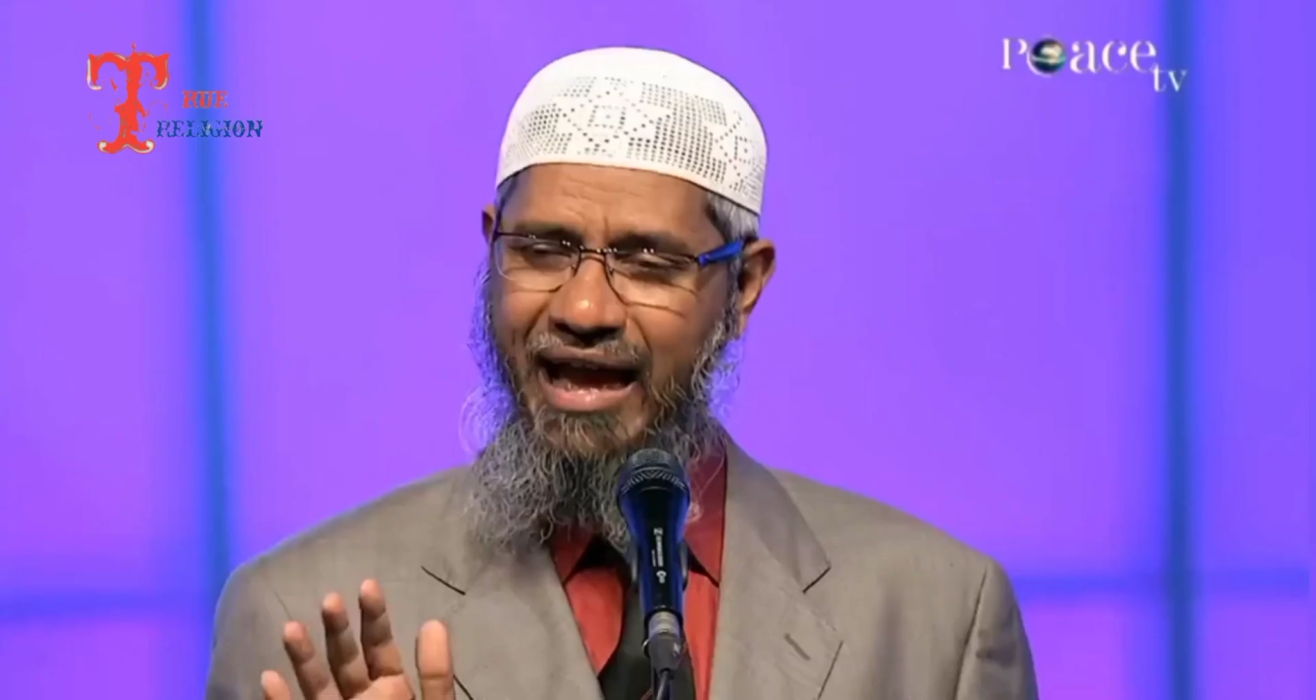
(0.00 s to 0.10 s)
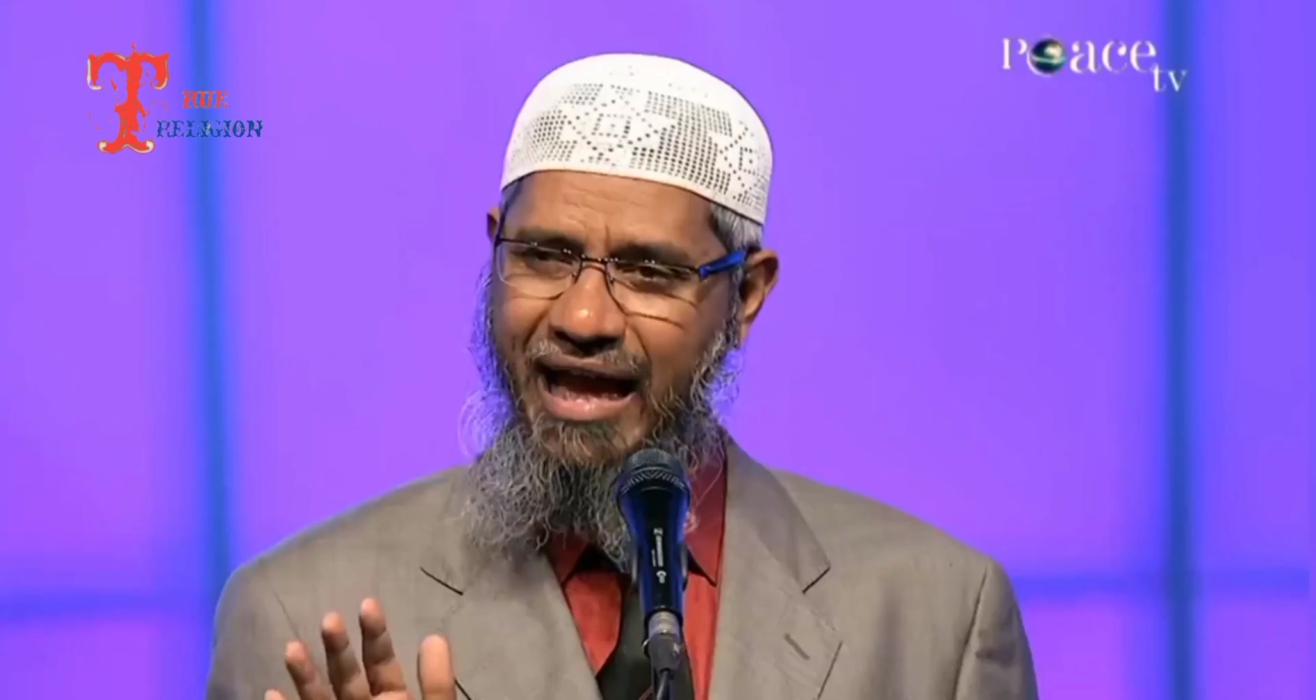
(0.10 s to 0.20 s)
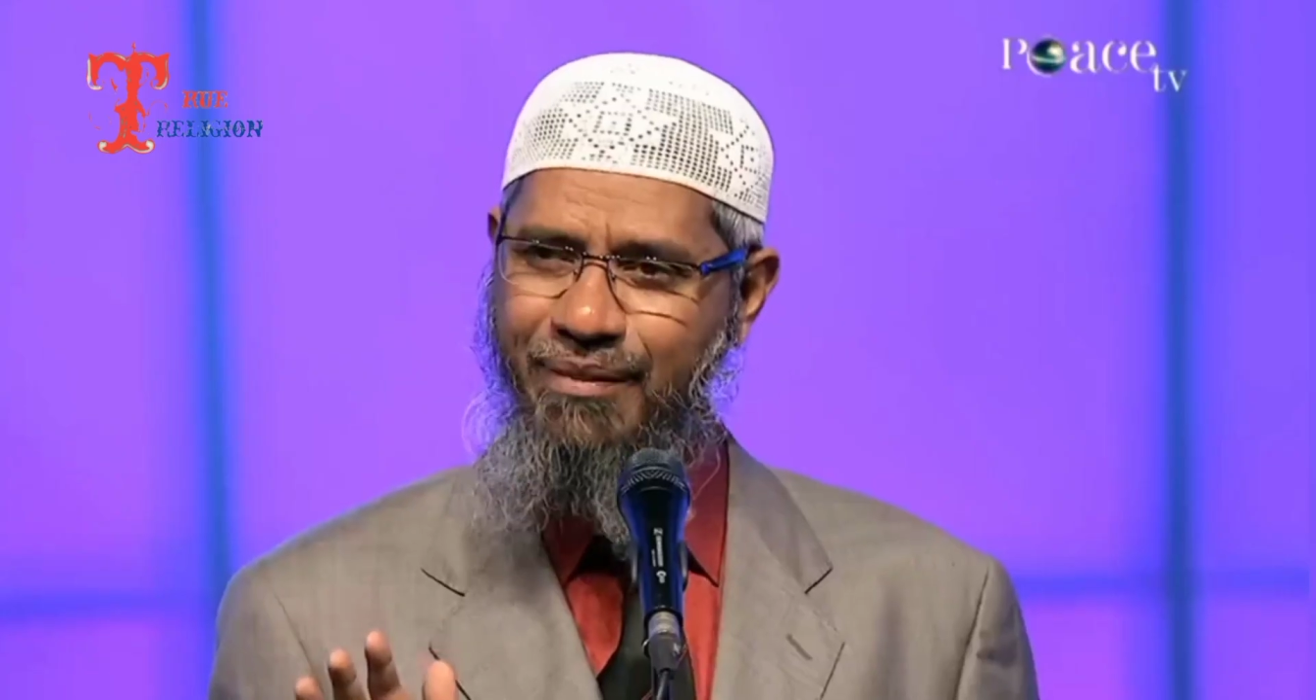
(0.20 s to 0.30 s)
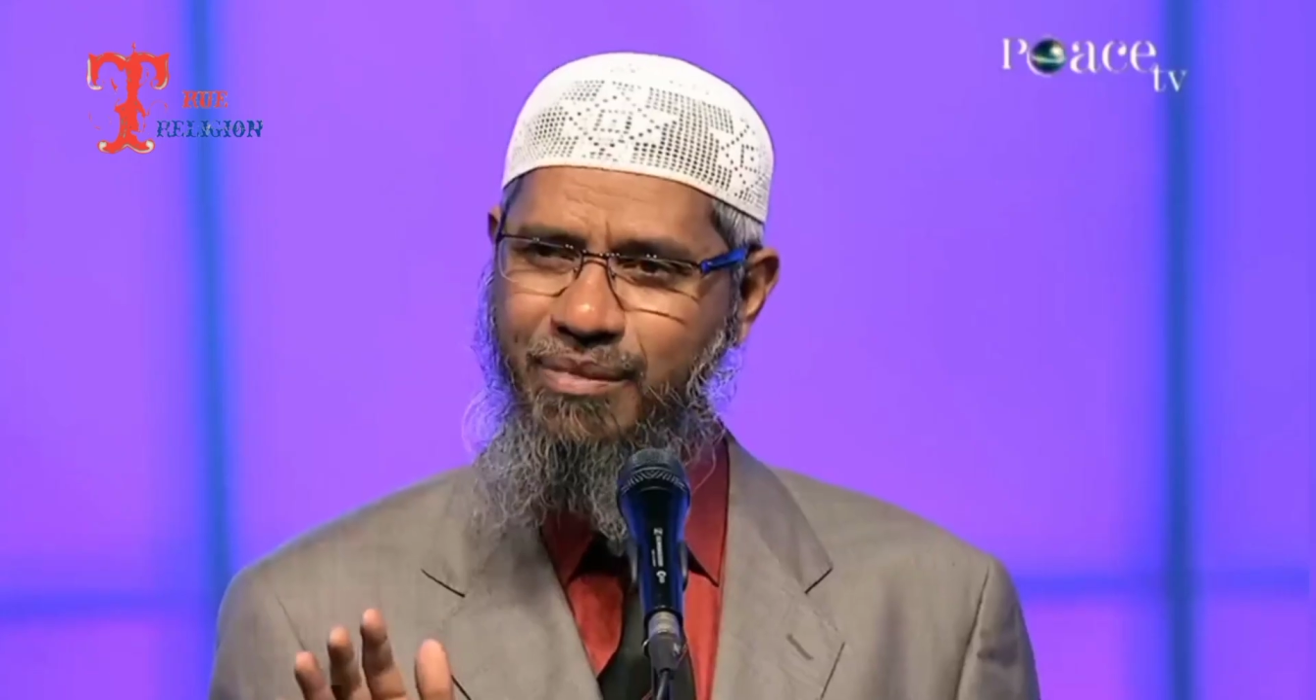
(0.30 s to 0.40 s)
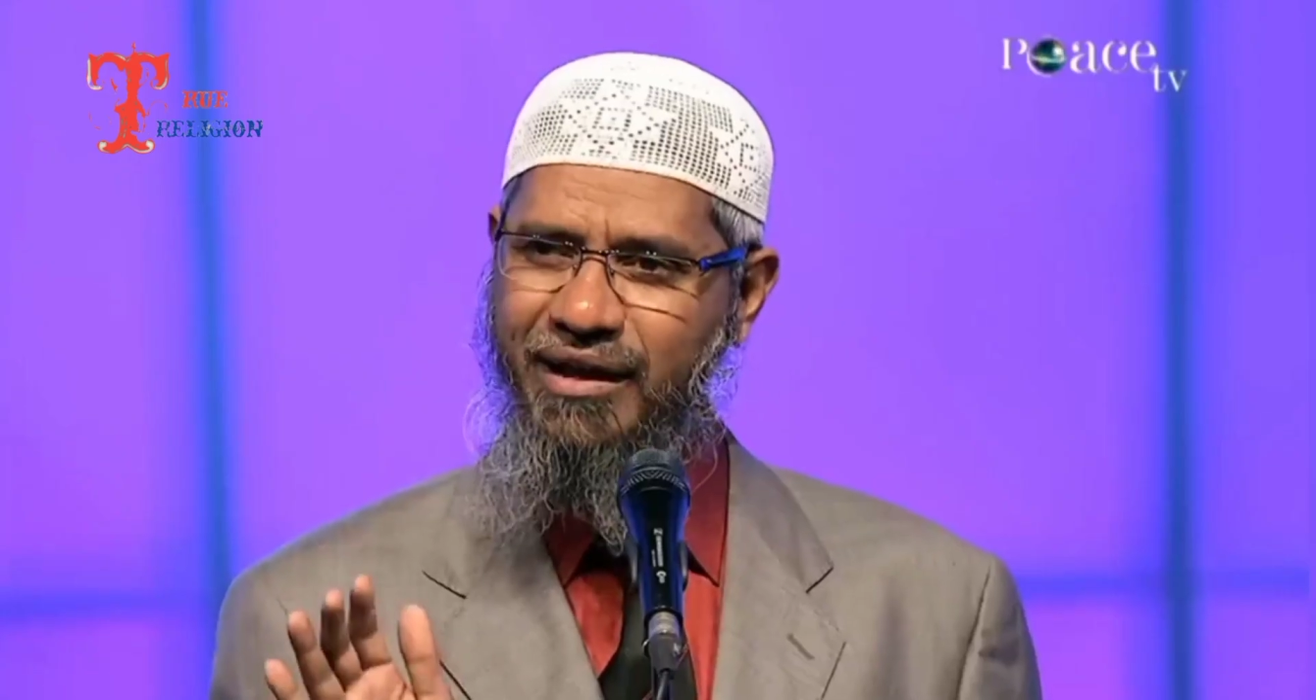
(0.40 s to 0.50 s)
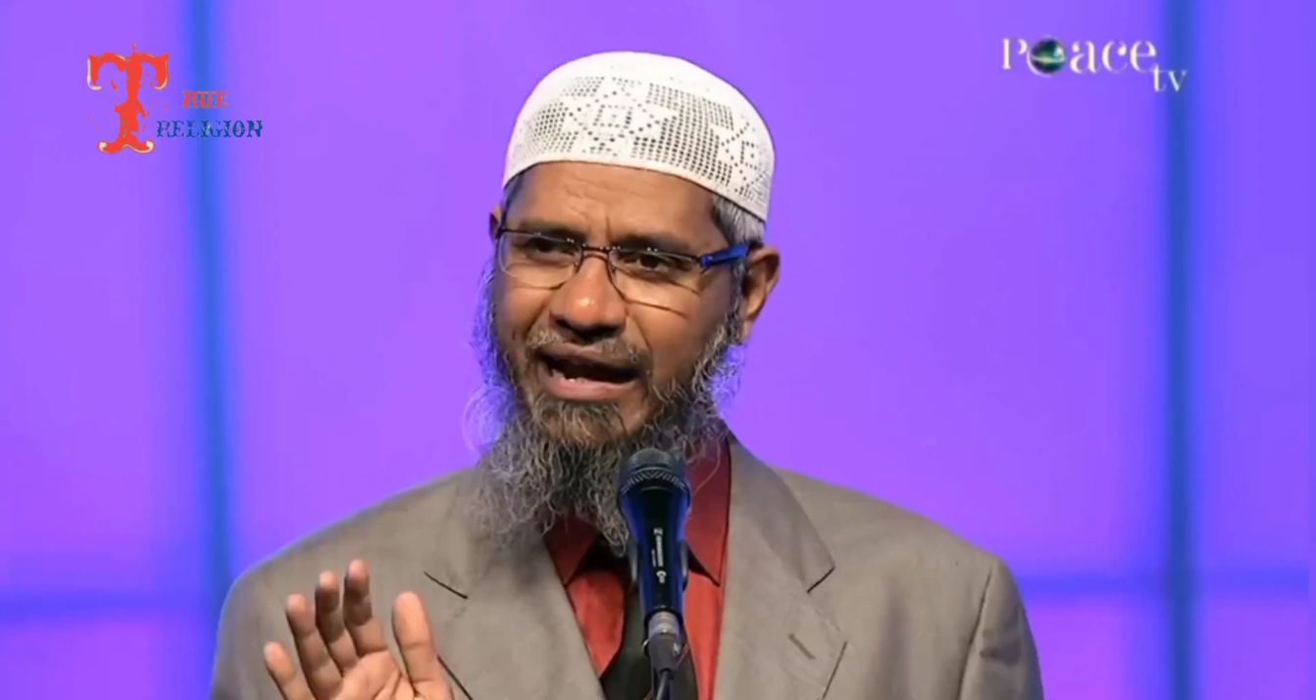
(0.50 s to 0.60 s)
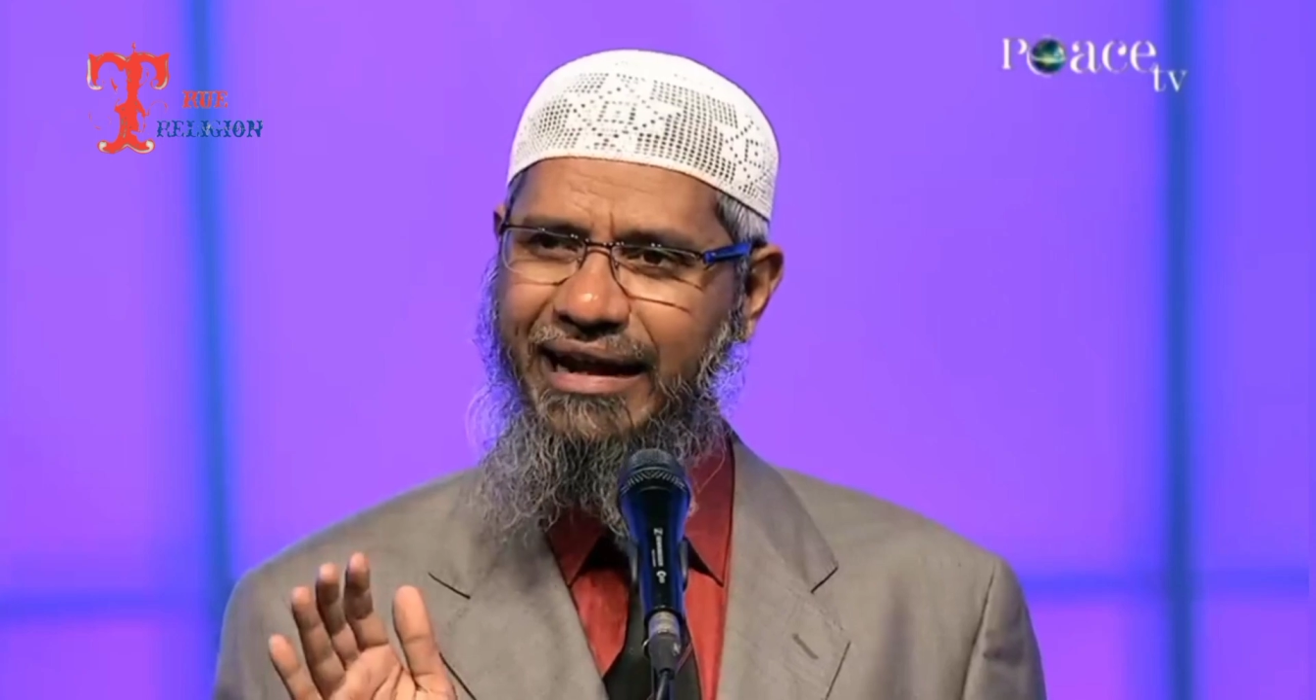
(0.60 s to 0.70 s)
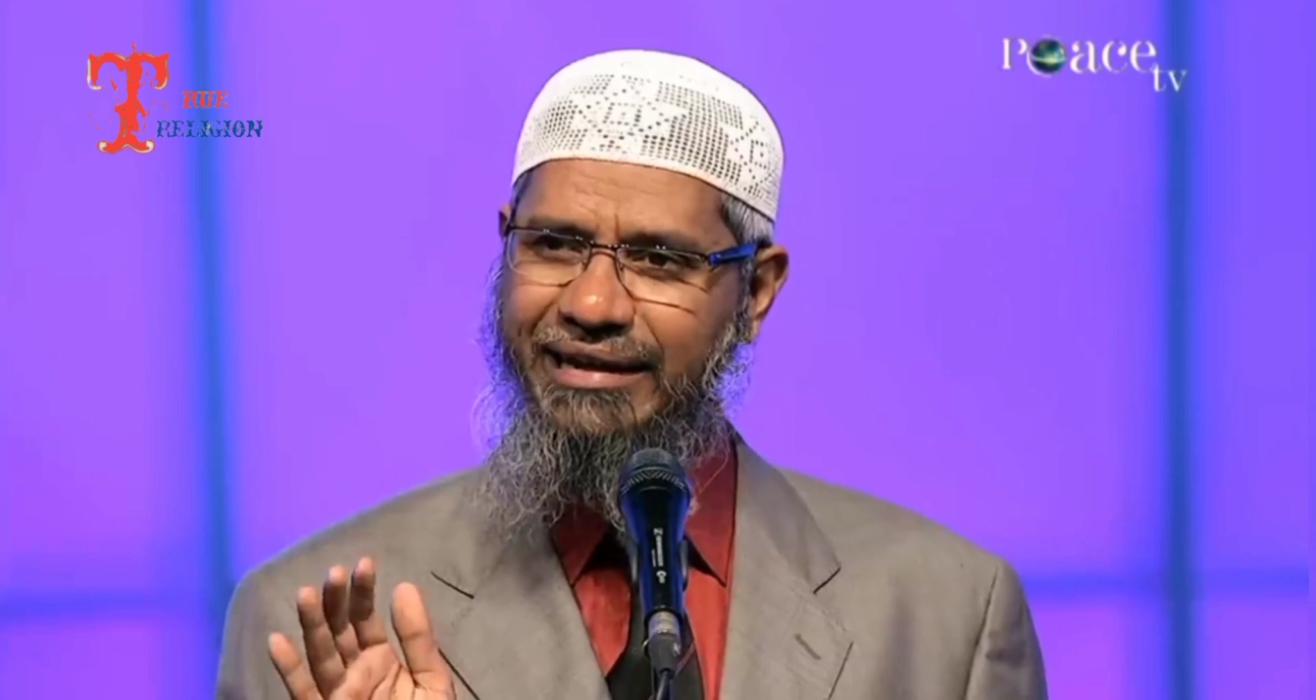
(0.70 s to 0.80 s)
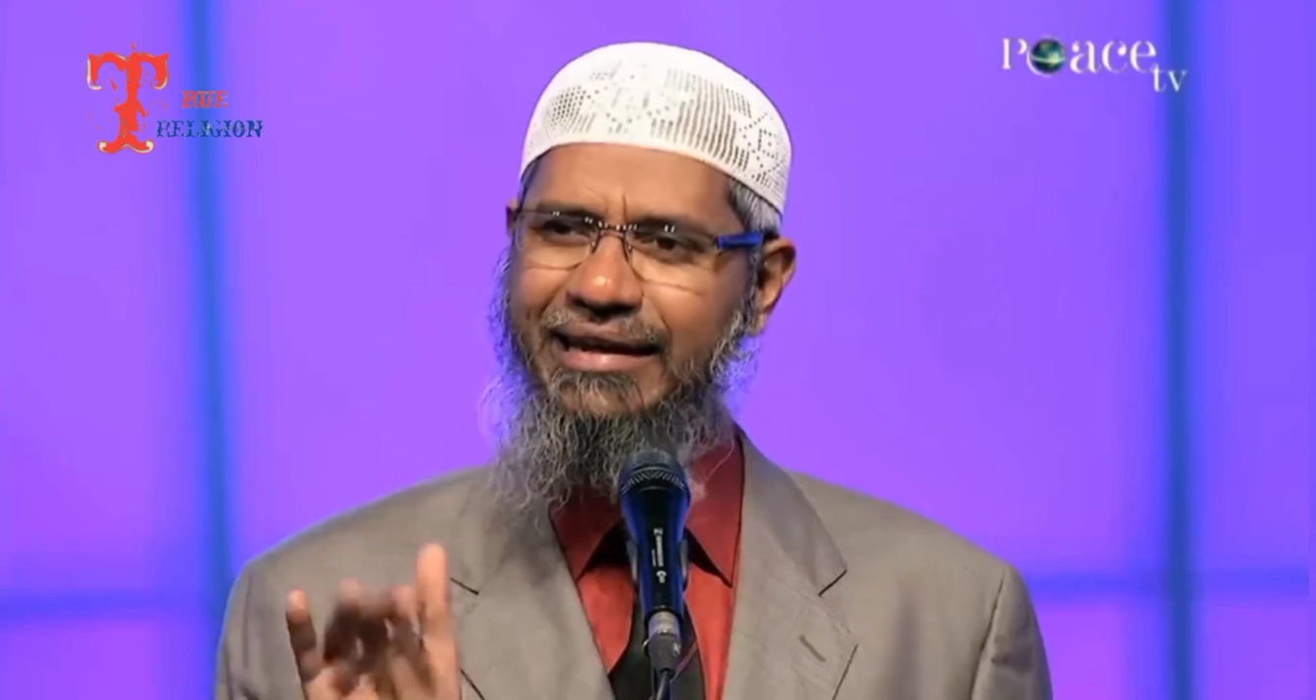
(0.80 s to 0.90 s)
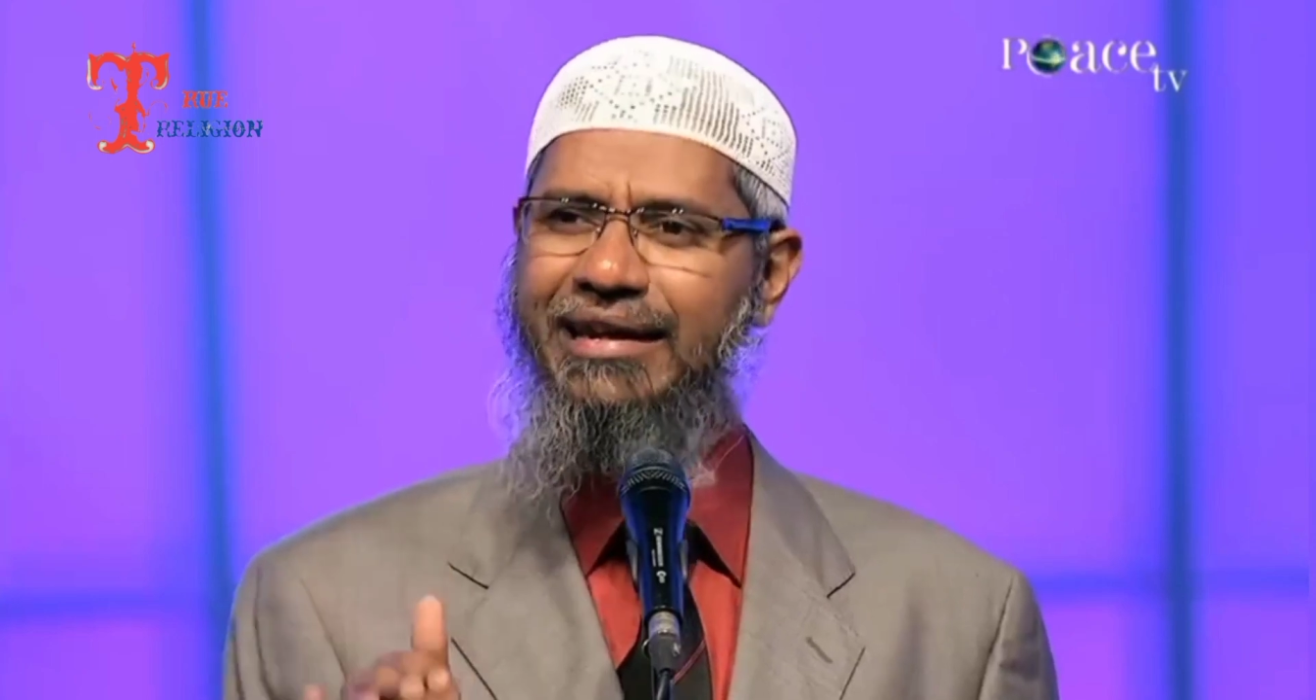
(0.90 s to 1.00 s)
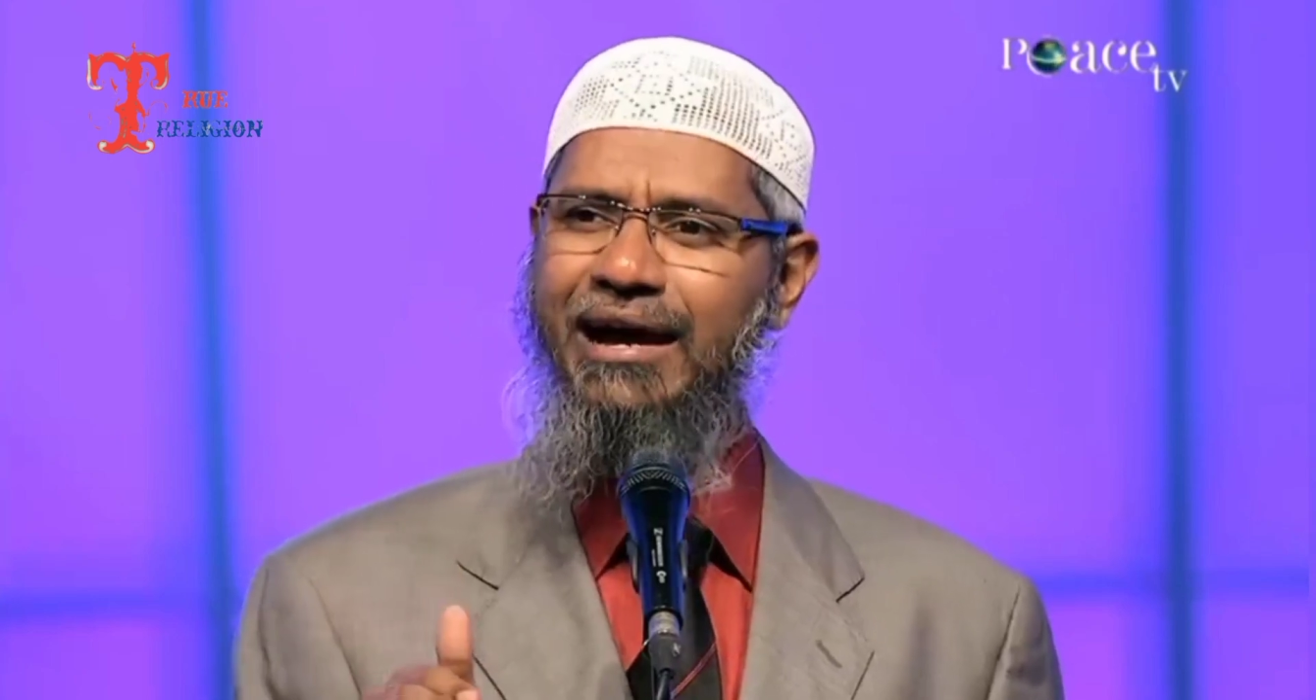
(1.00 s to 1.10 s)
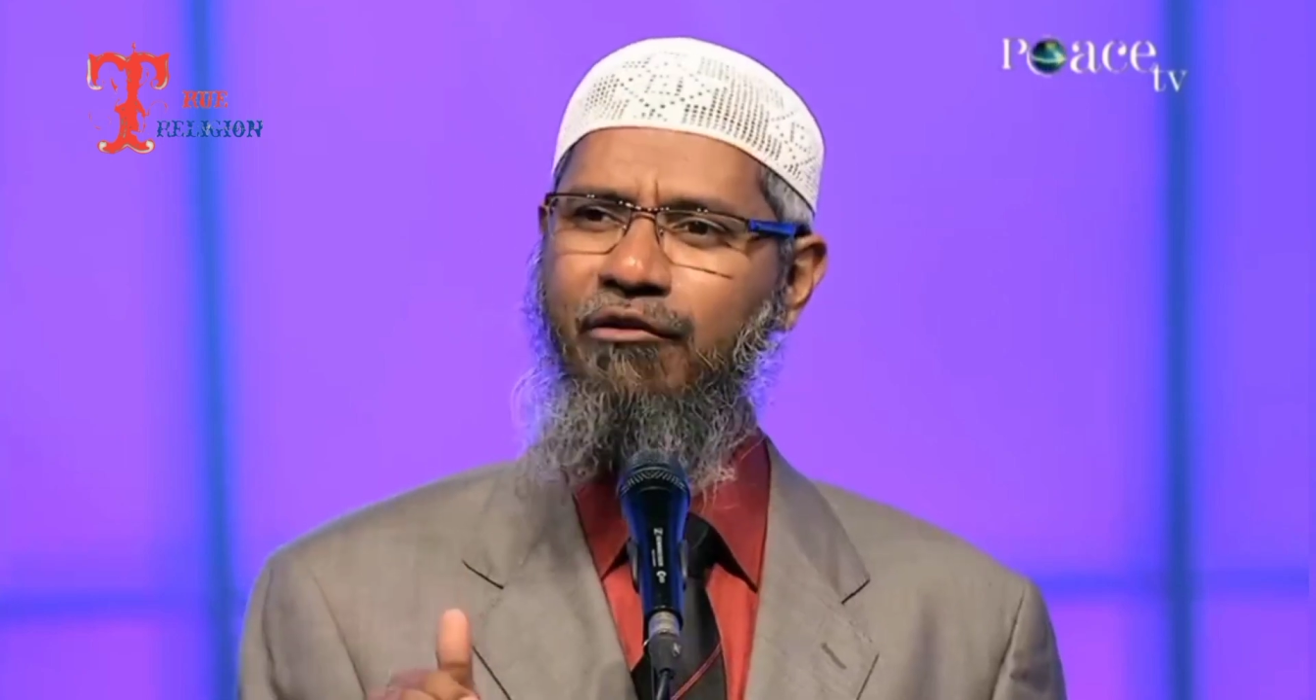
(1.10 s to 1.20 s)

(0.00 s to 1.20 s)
And the criteria,